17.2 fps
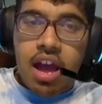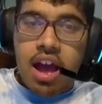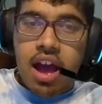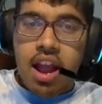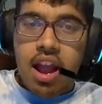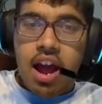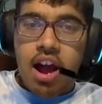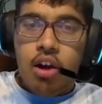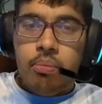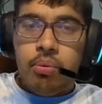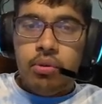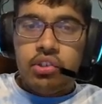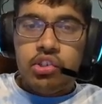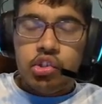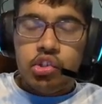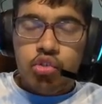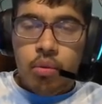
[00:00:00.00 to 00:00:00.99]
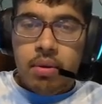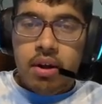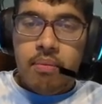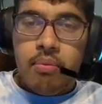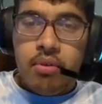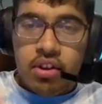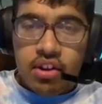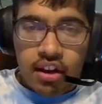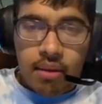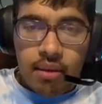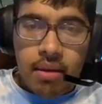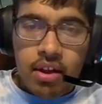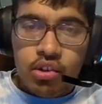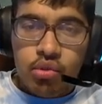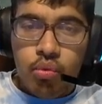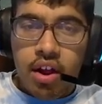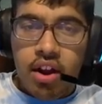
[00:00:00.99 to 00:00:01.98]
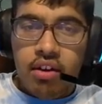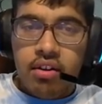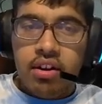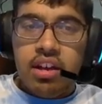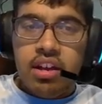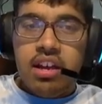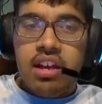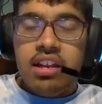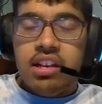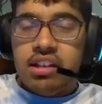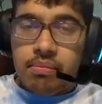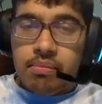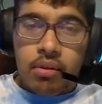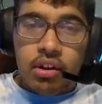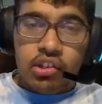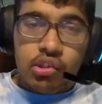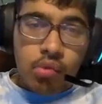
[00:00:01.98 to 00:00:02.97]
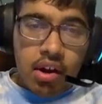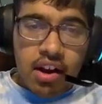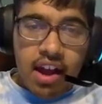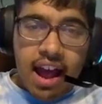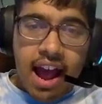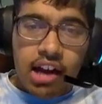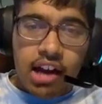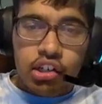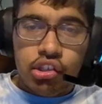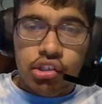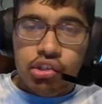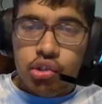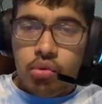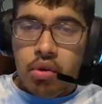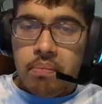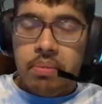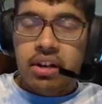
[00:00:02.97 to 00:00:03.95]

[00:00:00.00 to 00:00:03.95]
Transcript: And now it puts this group in a predicament where could Botswana actually do it?